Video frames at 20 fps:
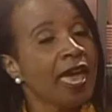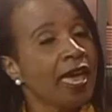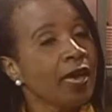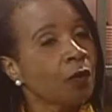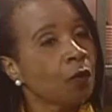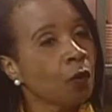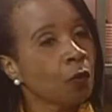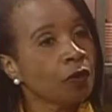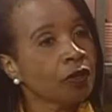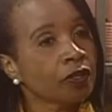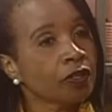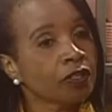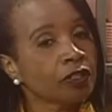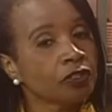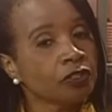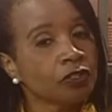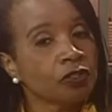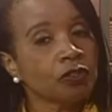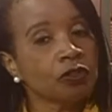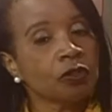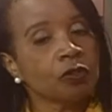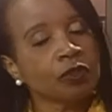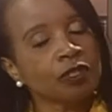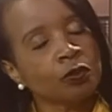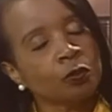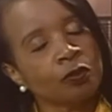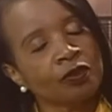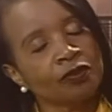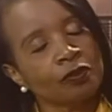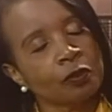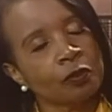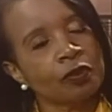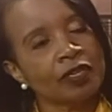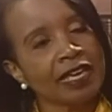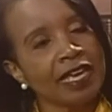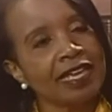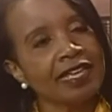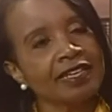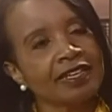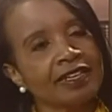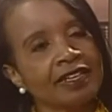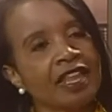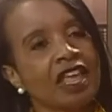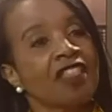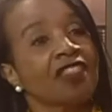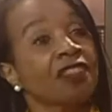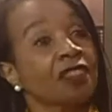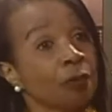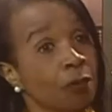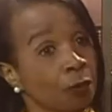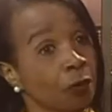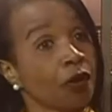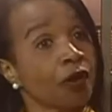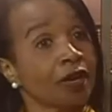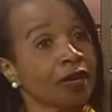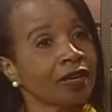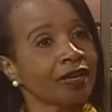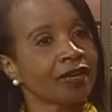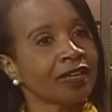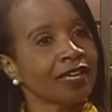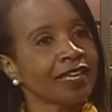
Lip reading: And what we're going to do is we've created the book.